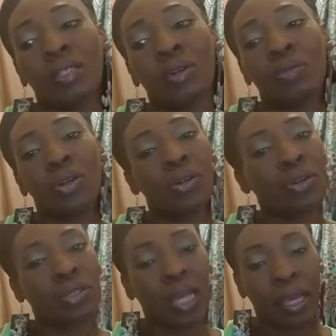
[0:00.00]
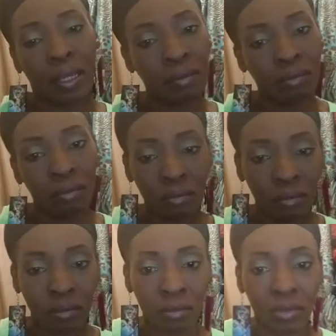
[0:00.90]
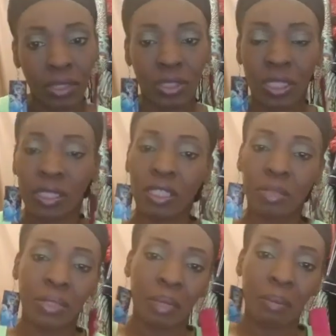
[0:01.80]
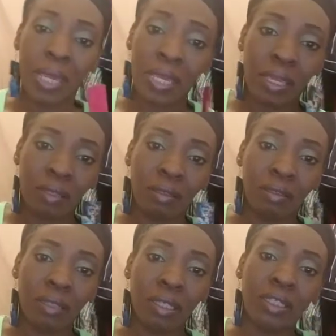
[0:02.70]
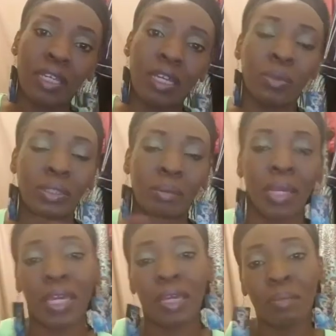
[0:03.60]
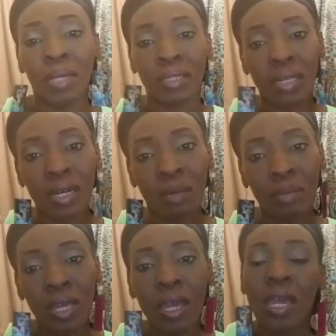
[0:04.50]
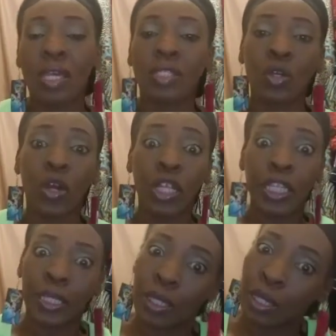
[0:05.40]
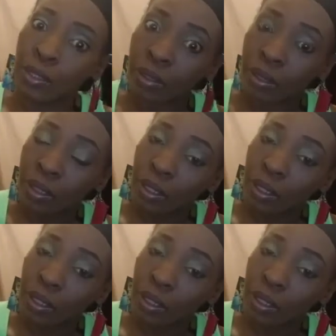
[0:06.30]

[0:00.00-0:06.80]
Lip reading: no girls' night. It's just them and their man. And then when the man mess up and start letting other